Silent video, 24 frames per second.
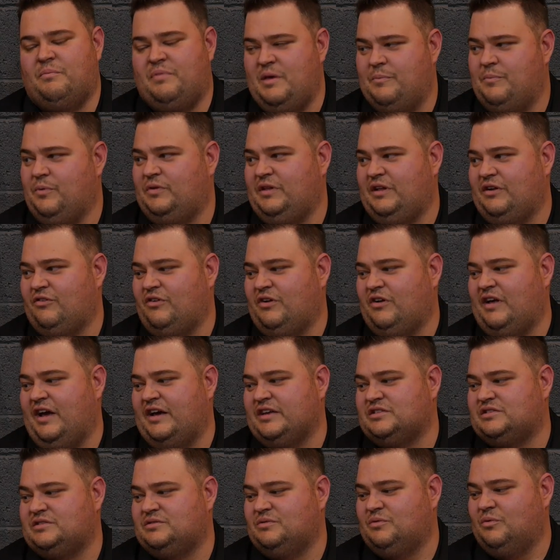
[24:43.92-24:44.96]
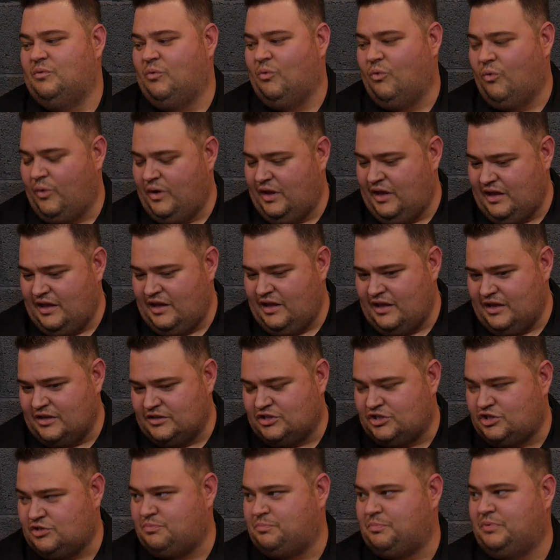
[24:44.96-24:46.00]
People need to realize we
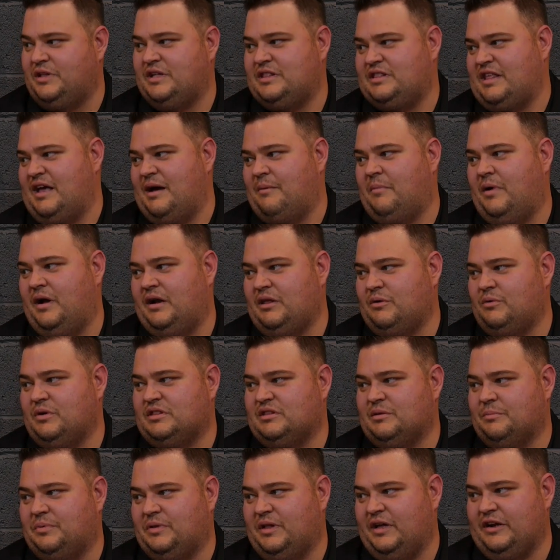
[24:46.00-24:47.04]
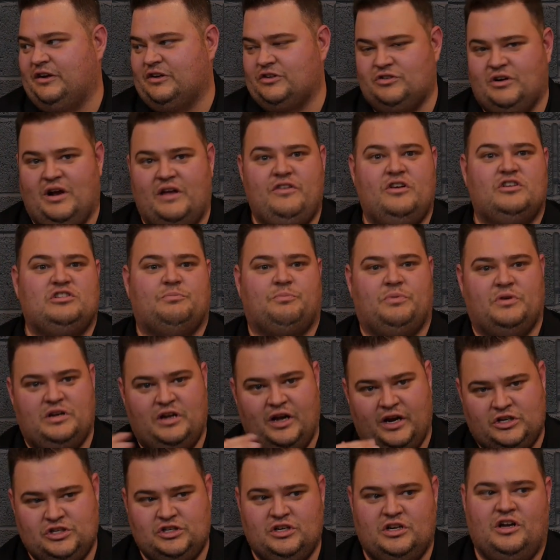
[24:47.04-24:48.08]
split that money with the players, right? There's
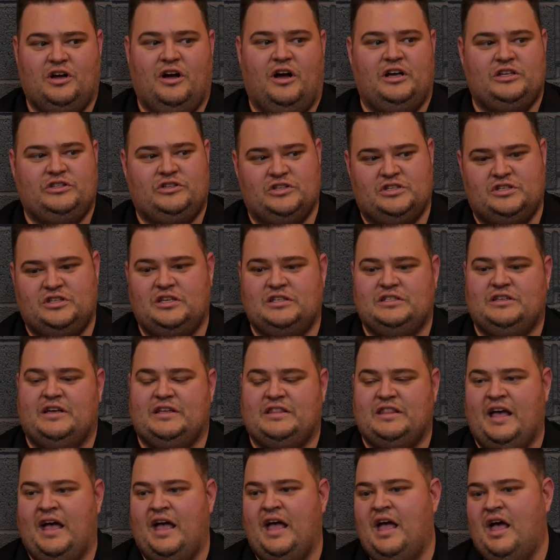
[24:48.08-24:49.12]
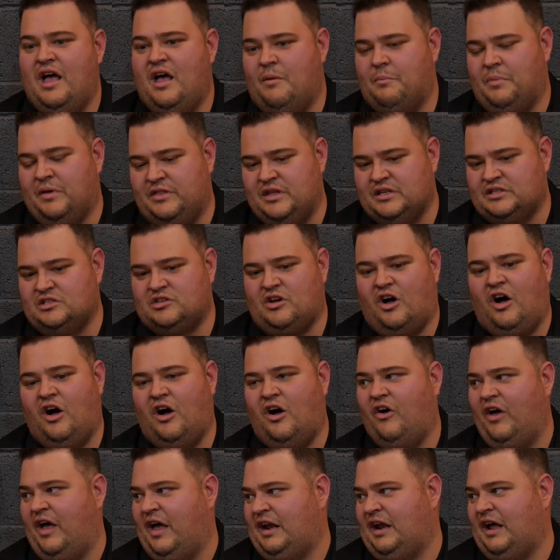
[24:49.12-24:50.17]
production costs, there's things like that, but this is
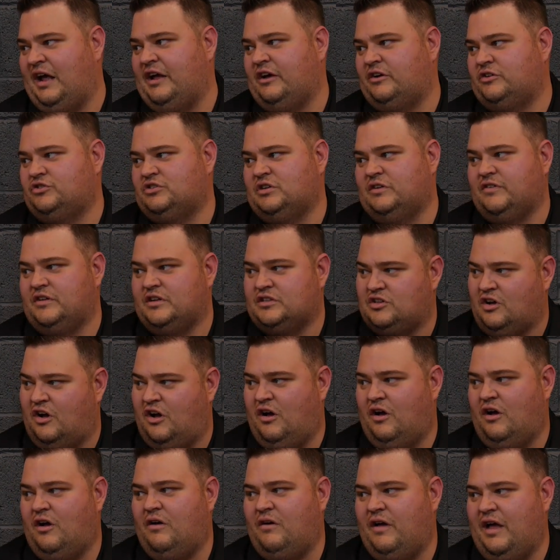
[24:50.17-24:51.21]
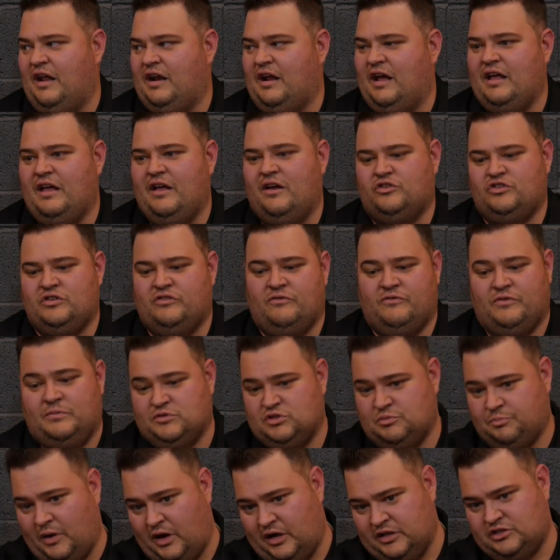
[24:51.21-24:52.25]
all NIL driven. It's all NIL driven from
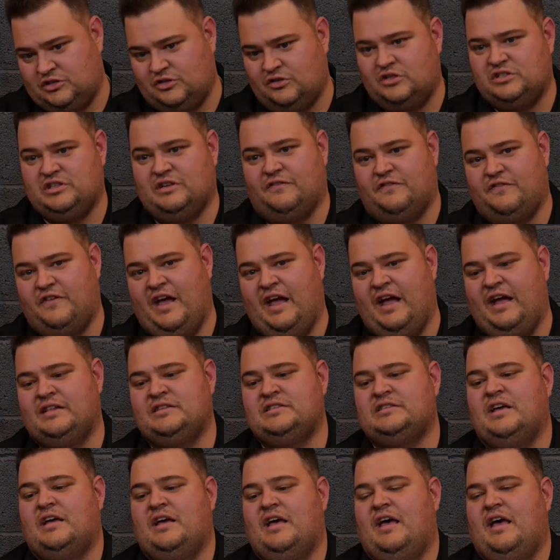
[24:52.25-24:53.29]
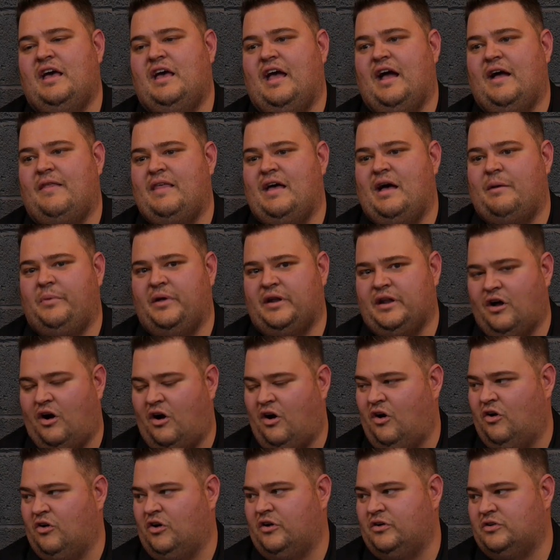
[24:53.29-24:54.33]
sponsors and fans, and that, but it
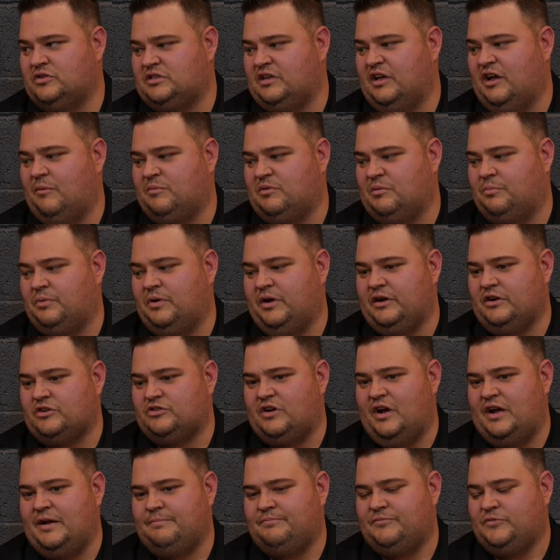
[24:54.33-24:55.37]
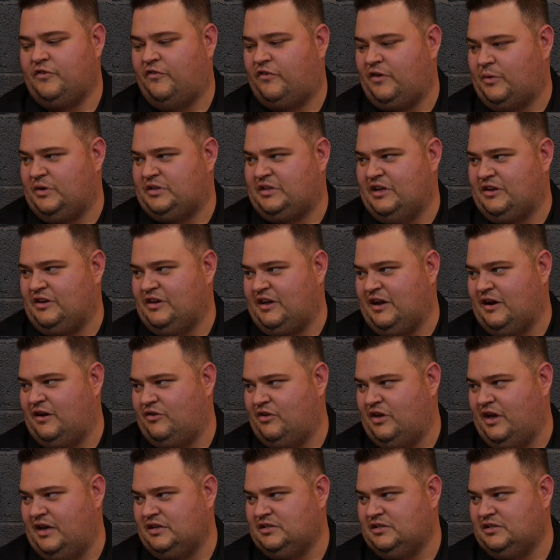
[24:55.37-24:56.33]
all goes to help the players, right? You feel like we take good care of you